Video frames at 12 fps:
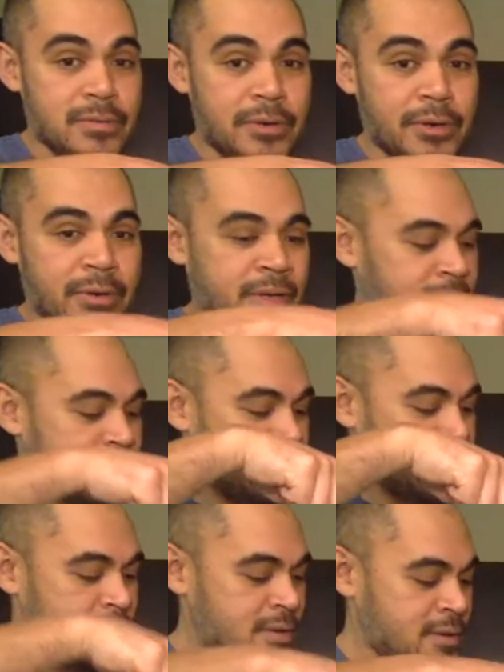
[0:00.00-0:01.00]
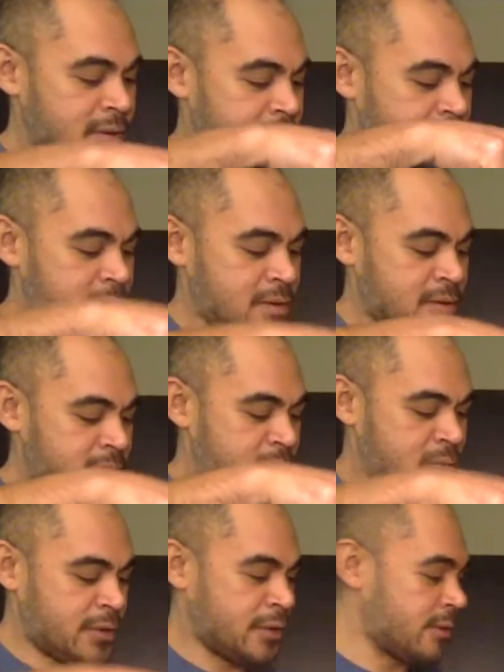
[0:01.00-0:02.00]
We're
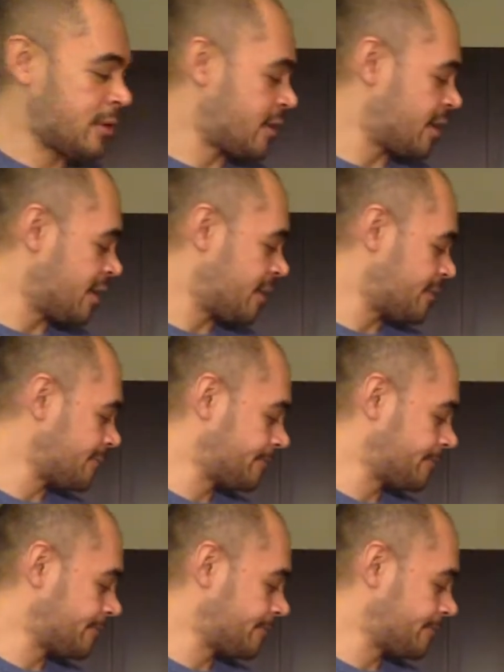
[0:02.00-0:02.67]
doing good here.